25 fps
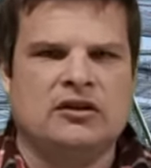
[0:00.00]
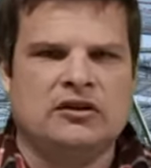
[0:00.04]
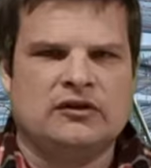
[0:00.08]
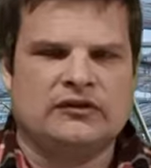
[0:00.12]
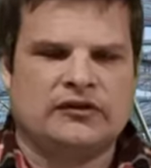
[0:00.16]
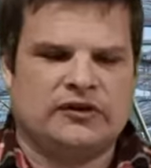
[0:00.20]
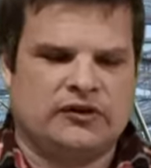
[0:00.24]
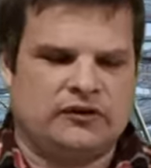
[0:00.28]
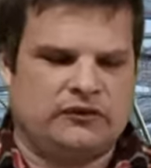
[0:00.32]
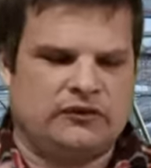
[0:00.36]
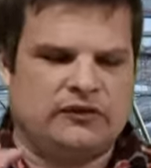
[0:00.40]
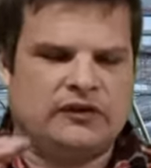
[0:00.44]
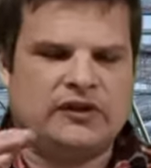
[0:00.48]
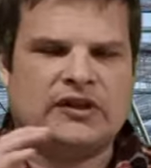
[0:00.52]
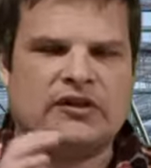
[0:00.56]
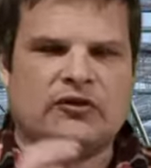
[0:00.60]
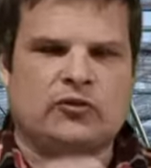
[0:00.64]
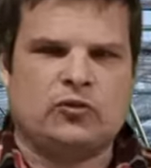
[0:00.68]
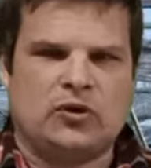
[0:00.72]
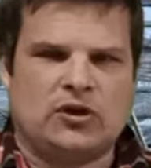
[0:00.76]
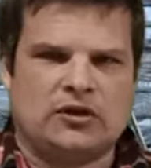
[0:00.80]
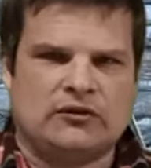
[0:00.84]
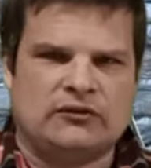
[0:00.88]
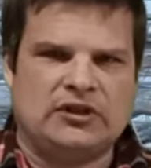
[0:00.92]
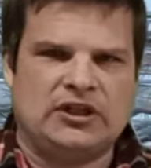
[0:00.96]
So these
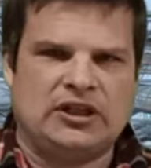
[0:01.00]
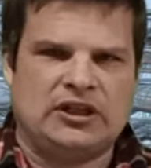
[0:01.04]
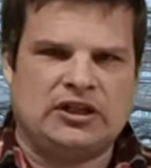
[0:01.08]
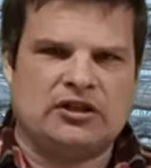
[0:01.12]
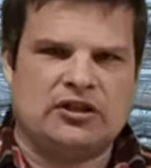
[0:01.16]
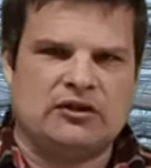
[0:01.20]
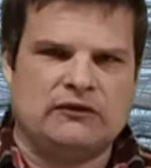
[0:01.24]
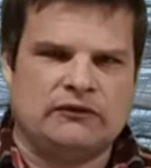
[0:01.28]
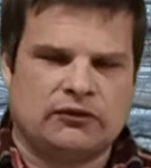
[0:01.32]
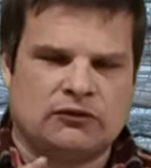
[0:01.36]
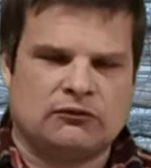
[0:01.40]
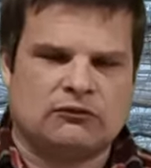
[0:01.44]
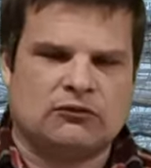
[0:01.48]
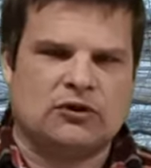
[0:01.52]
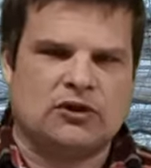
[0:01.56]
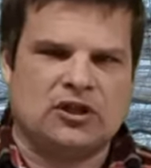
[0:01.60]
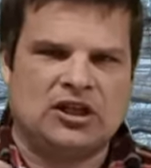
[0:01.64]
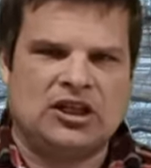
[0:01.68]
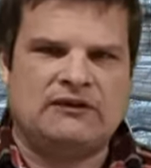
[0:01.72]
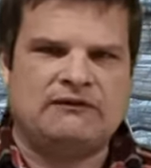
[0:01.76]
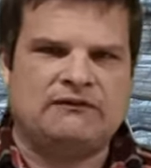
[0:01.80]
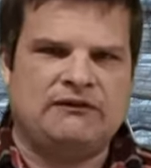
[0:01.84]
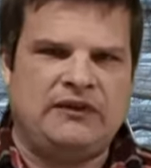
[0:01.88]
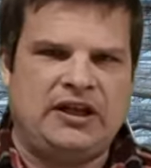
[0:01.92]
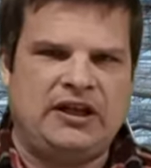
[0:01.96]
work really good for
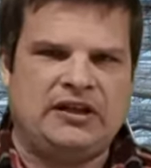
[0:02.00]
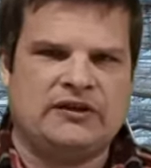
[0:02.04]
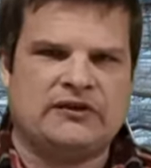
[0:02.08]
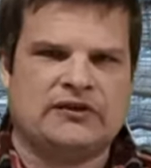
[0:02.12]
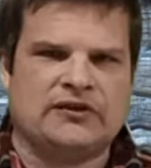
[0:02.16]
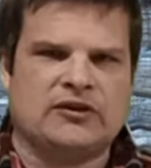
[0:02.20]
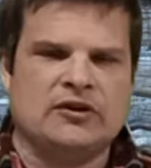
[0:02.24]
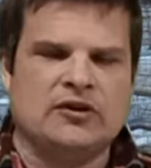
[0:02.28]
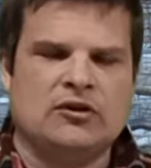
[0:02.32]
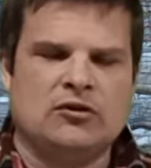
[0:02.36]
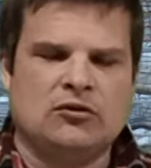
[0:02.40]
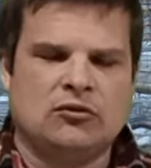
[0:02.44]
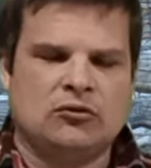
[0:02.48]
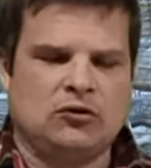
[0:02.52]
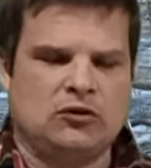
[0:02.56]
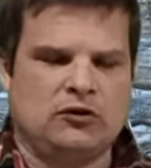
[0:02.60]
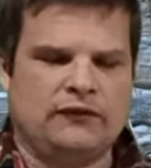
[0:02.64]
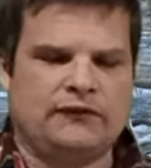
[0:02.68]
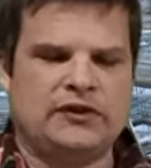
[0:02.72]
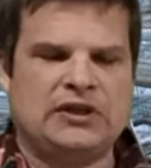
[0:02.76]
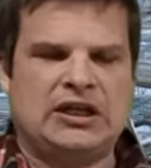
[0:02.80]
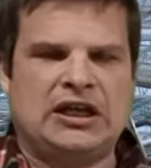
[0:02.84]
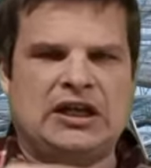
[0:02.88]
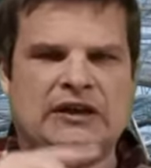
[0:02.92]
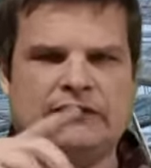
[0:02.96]
roll-up vents or
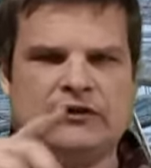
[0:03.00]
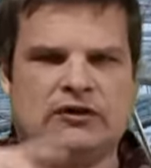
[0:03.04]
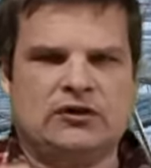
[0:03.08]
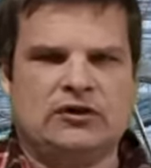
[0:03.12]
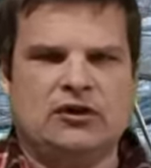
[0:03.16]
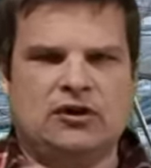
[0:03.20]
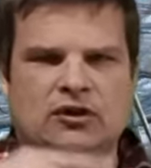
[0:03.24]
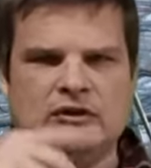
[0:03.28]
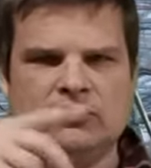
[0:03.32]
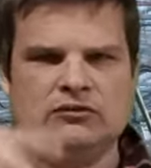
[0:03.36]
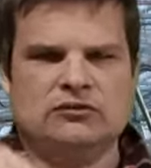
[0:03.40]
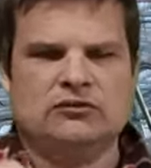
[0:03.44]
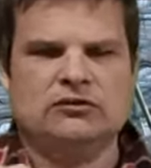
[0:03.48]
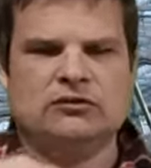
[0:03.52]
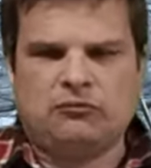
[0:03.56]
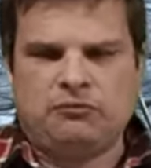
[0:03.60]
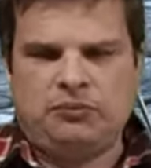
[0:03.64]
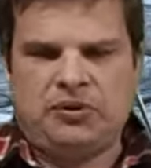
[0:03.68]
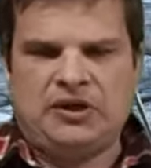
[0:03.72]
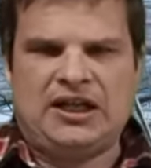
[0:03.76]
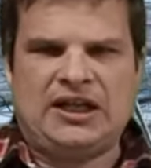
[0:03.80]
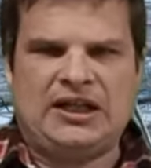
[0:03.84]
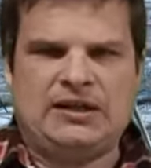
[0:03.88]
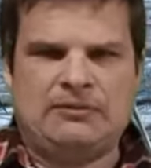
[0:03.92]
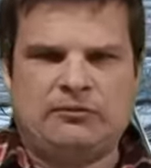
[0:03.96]
if you have your own
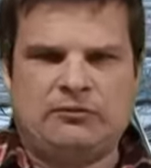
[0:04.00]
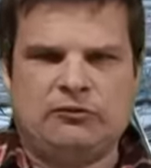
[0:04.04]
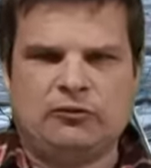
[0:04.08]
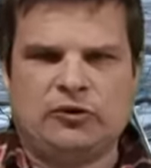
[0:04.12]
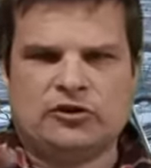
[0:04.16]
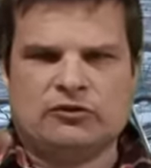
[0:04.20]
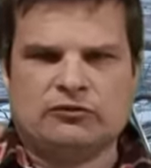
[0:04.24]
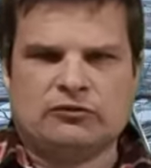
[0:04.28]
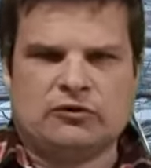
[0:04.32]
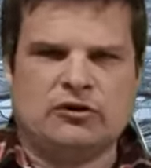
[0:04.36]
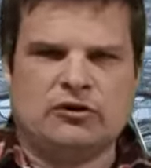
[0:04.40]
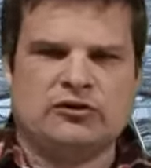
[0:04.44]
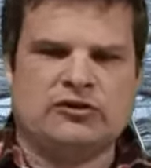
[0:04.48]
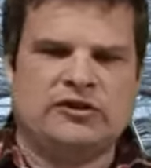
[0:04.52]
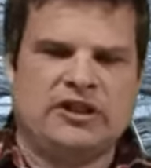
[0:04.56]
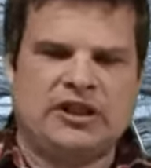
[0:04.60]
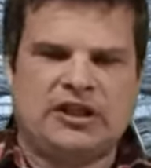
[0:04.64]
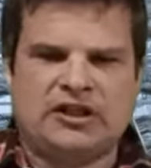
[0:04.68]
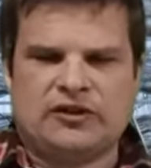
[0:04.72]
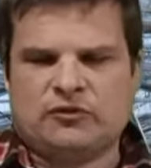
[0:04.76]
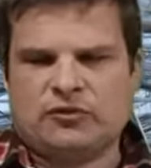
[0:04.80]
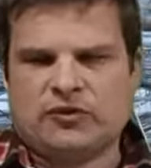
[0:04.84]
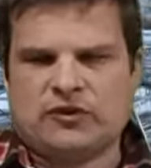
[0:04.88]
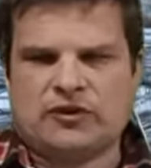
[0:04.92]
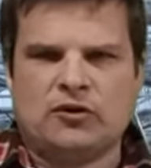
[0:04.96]
pipe which
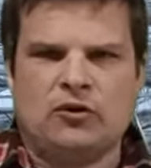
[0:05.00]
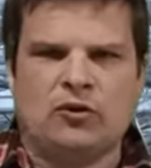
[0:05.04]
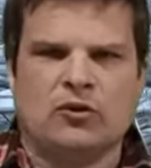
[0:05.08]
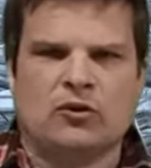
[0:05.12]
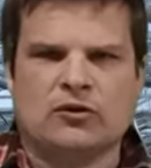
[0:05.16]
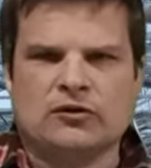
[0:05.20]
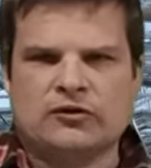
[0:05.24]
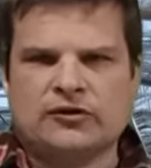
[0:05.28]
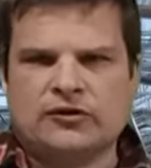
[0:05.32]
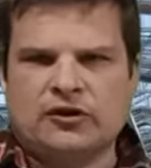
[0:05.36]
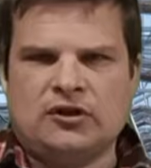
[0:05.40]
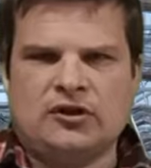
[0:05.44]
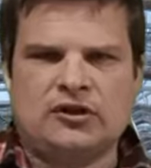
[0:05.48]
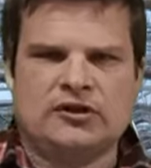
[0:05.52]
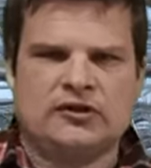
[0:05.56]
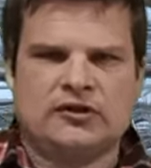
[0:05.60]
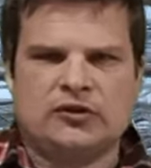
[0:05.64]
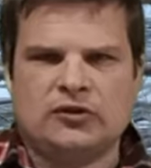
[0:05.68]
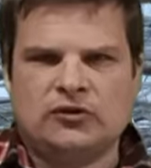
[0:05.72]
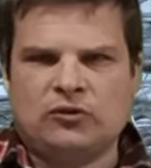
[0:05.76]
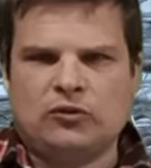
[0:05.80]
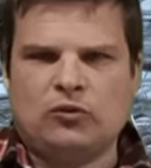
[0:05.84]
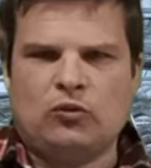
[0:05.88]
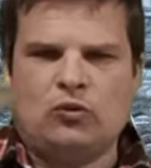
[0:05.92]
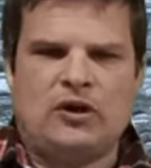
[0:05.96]
rotates with cords on
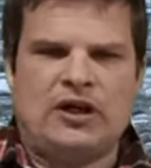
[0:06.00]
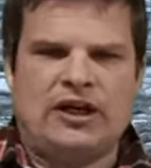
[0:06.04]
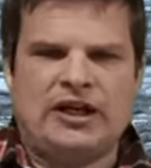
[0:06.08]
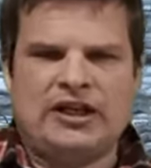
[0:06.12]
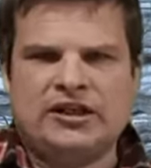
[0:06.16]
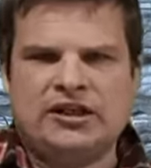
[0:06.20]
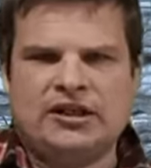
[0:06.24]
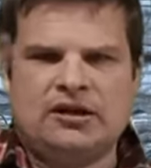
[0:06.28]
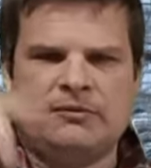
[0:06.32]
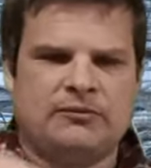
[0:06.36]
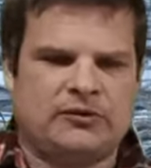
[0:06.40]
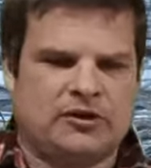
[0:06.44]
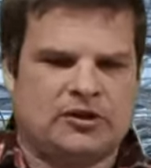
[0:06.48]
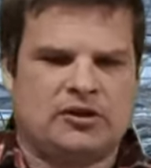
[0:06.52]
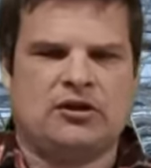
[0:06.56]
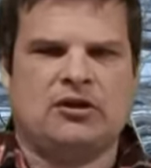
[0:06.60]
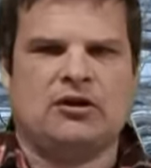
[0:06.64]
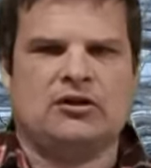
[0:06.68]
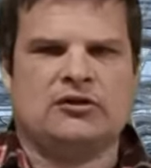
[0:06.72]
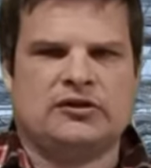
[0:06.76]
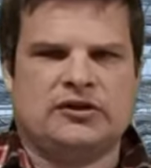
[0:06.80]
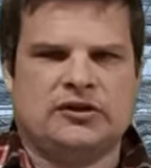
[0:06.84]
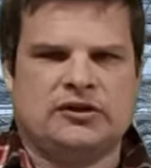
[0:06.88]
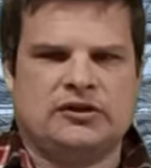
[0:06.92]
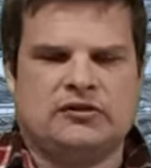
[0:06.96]
to wind up the
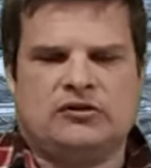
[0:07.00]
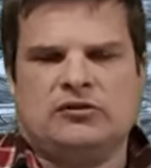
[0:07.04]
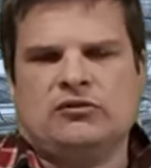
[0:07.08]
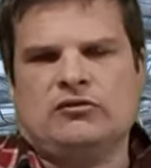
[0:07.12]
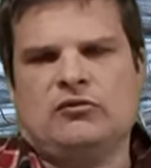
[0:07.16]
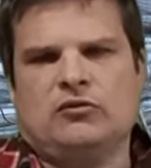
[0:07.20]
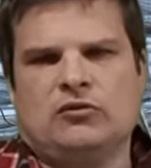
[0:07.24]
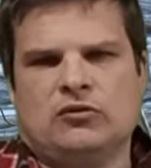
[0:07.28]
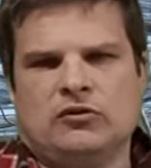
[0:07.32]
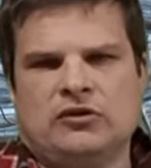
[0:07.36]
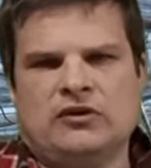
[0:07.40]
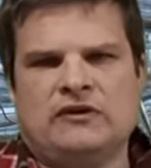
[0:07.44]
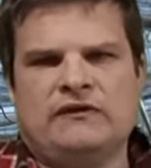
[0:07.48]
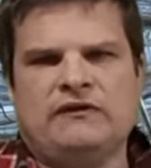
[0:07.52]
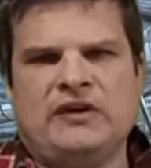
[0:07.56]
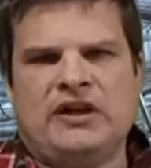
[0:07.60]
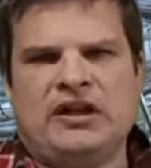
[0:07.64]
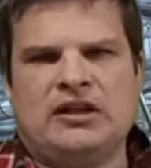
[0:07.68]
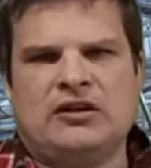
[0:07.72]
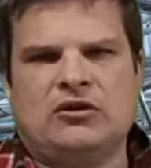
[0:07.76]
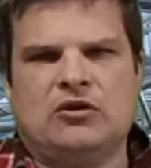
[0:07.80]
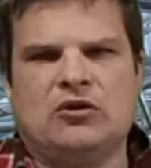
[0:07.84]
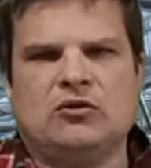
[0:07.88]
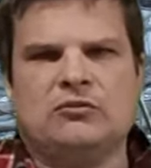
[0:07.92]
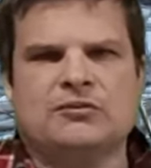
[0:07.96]
curtain or the
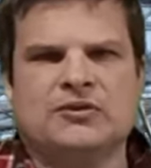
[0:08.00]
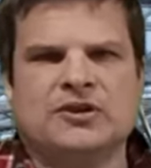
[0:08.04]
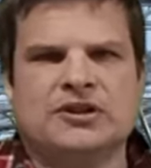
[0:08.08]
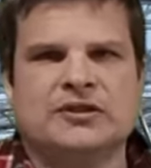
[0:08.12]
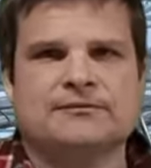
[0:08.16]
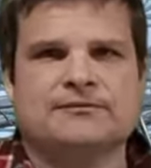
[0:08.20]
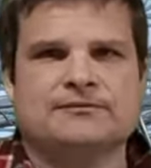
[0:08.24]
vent opening.